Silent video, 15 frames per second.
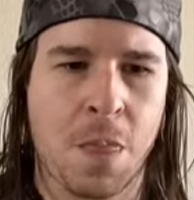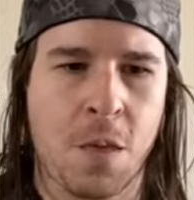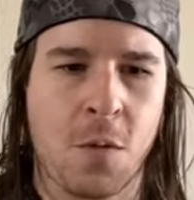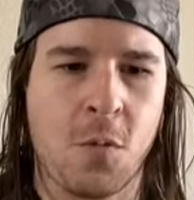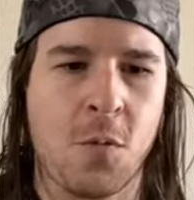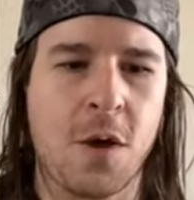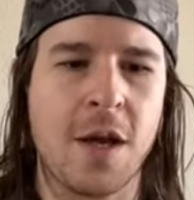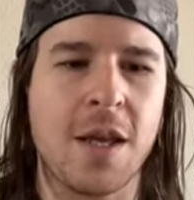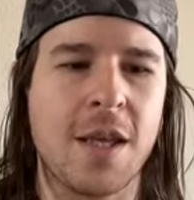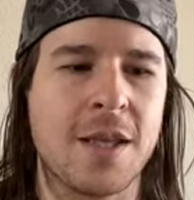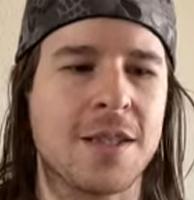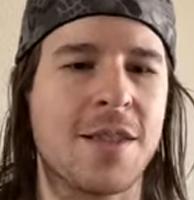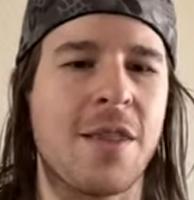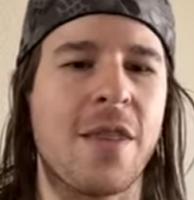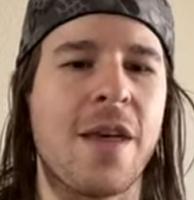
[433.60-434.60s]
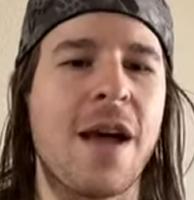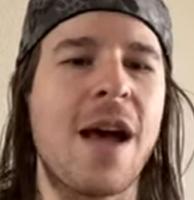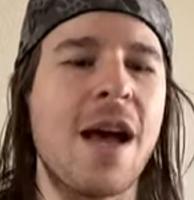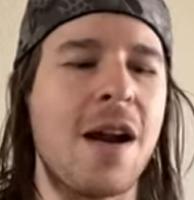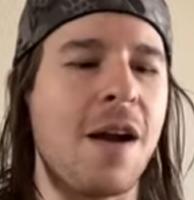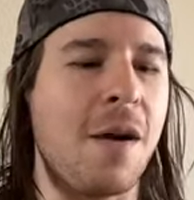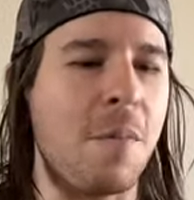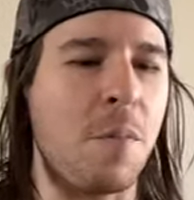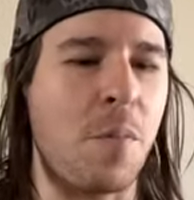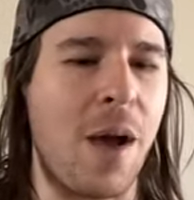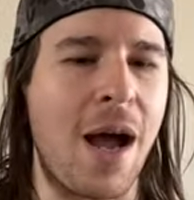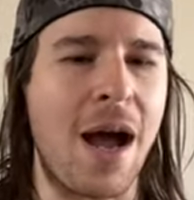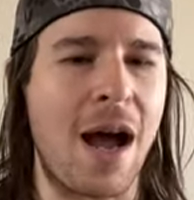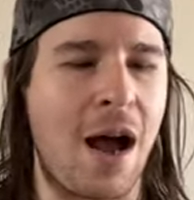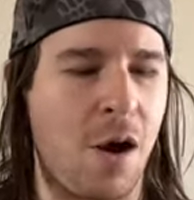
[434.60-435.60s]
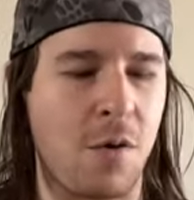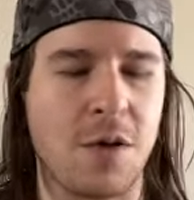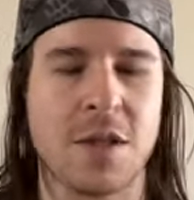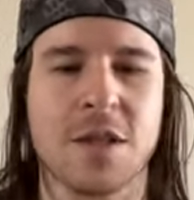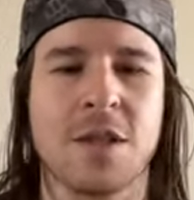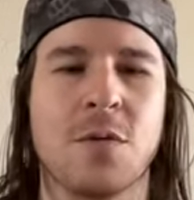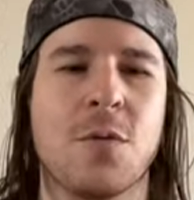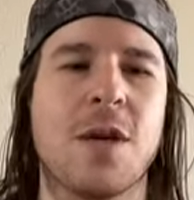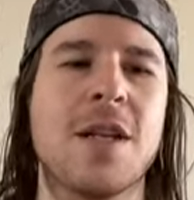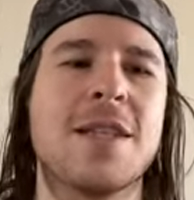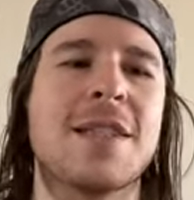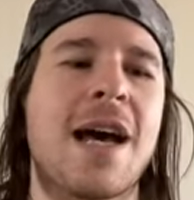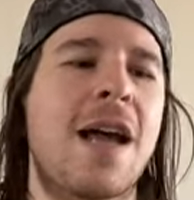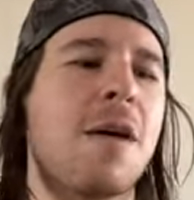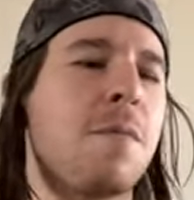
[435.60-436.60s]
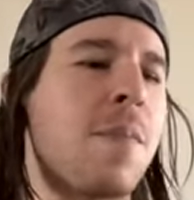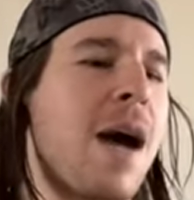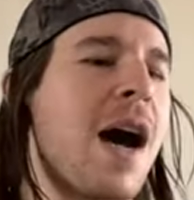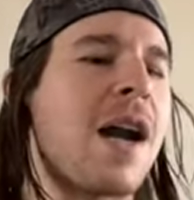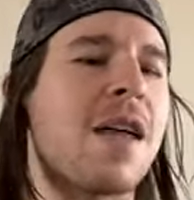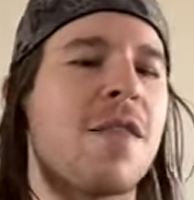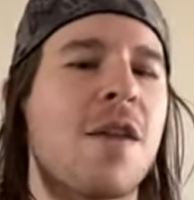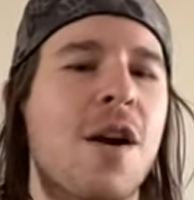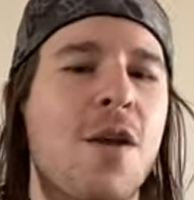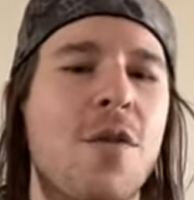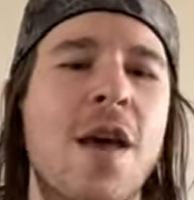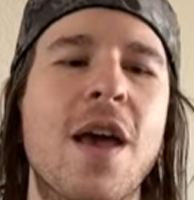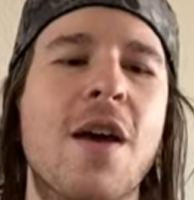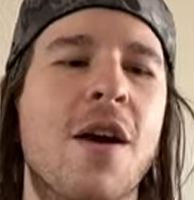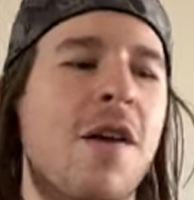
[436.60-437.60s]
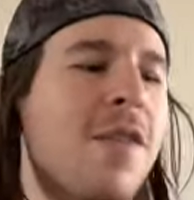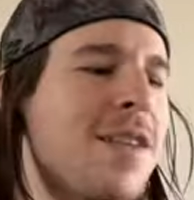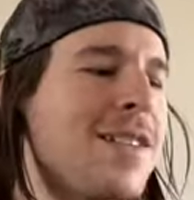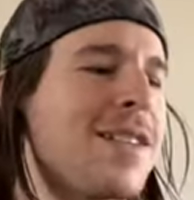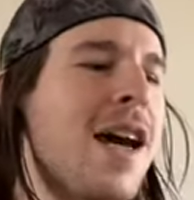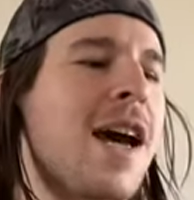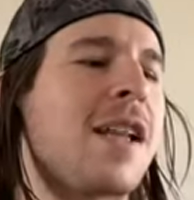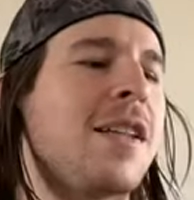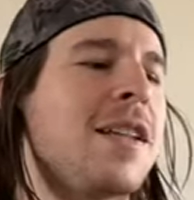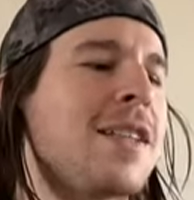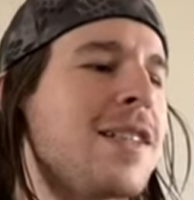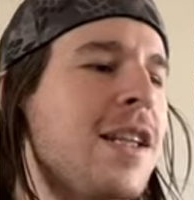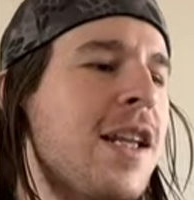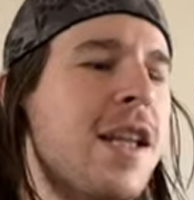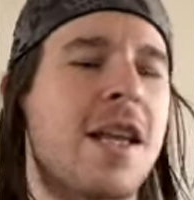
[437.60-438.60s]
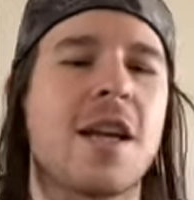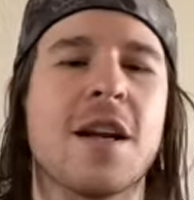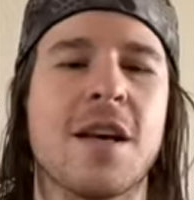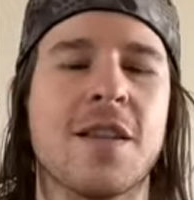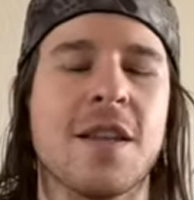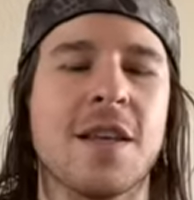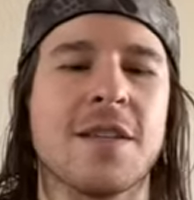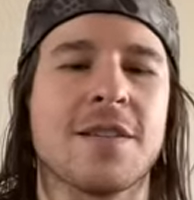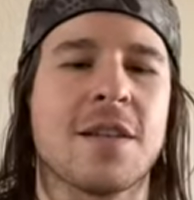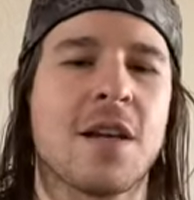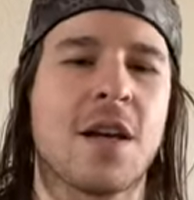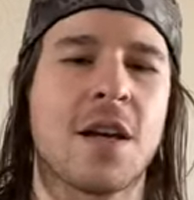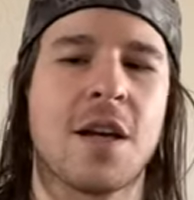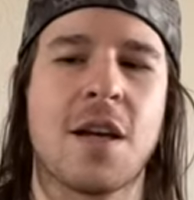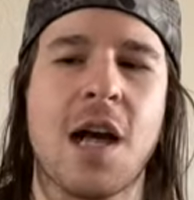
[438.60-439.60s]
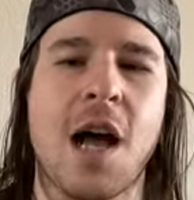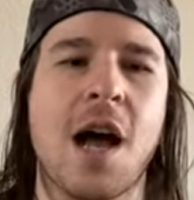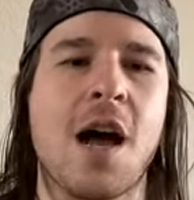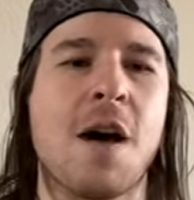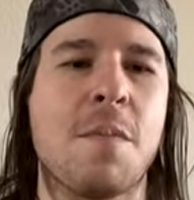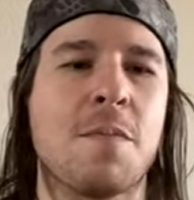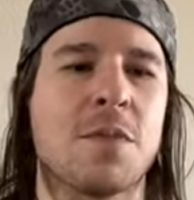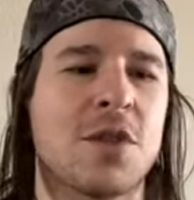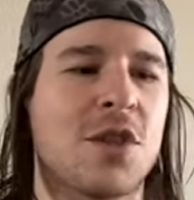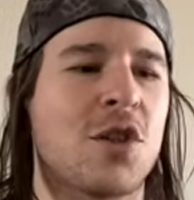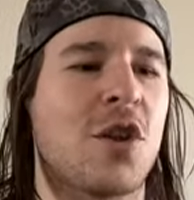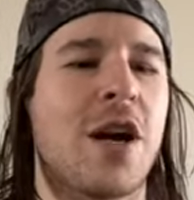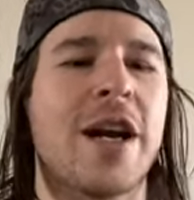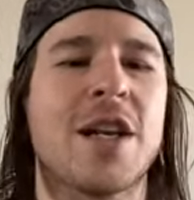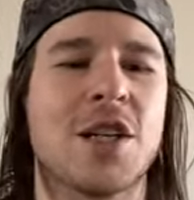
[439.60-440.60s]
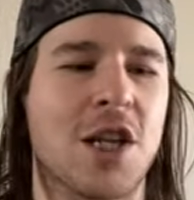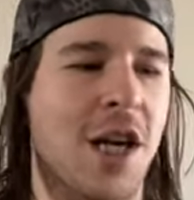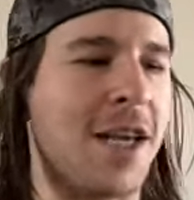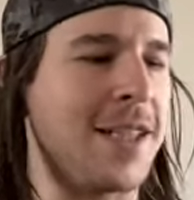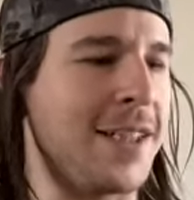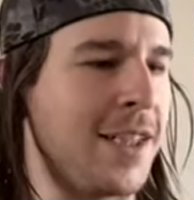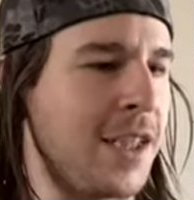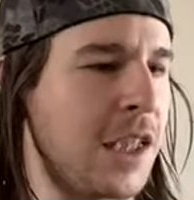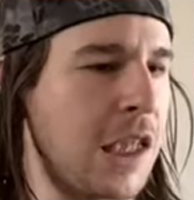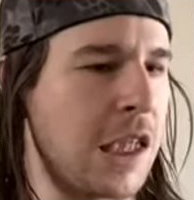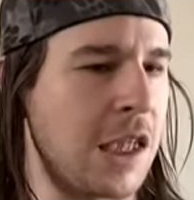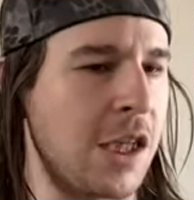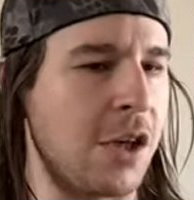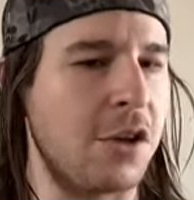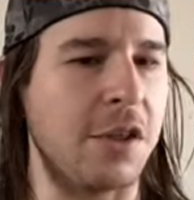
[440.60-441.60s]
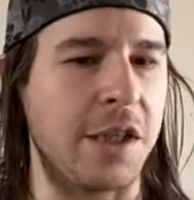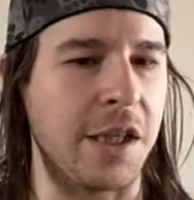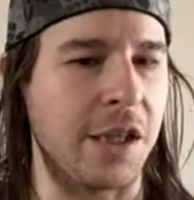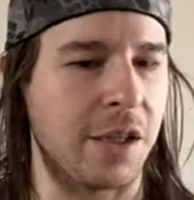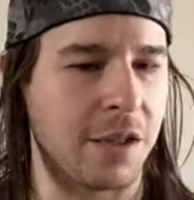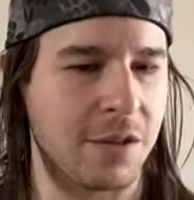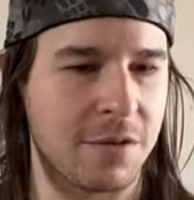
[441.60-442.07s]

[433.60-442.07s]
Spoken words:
What is that about? What is that about? And there they are on the side listening in on this. Strategizing, clearly.